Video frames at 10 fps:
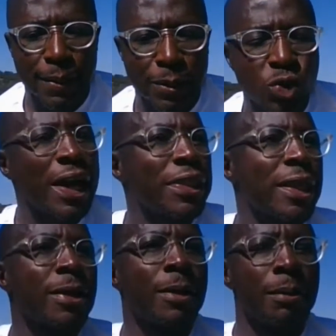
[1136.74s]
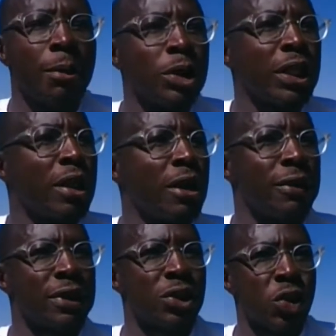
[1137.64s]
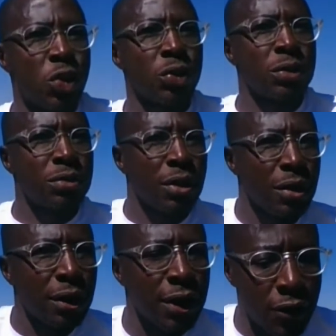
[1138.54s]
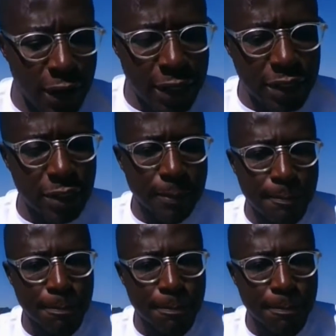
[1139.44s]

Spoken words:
So I think Moja Love has shown great